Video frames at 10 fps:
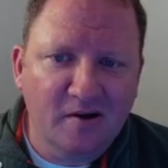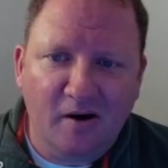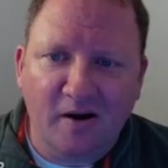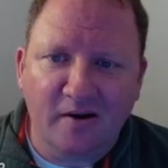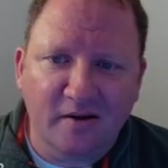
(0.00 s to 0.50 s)

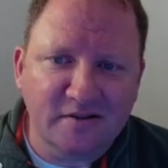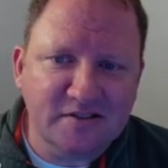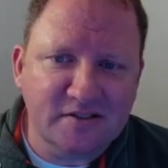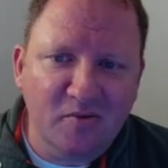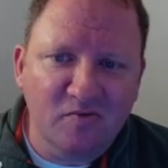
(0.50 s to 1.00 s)
All right,
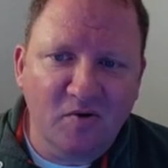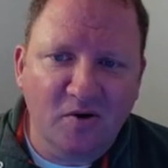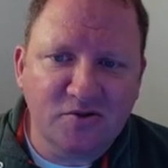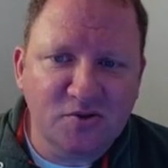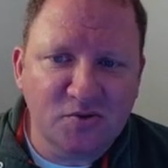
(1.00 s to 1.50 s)
let's move
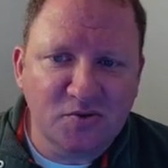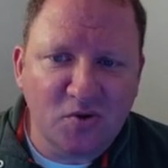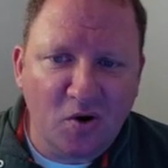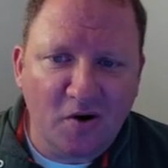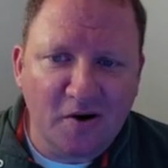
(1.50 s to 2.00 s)
on to
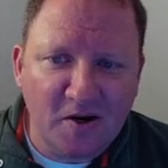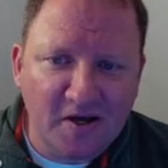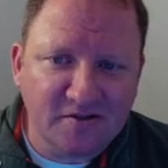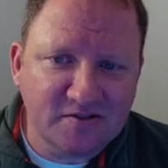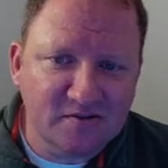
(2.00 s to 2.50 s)
our
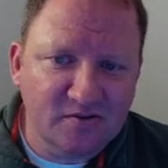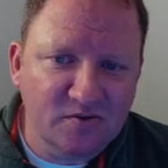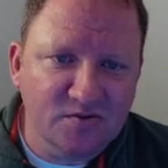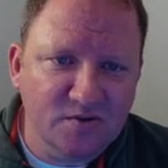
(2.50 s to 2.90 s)
next user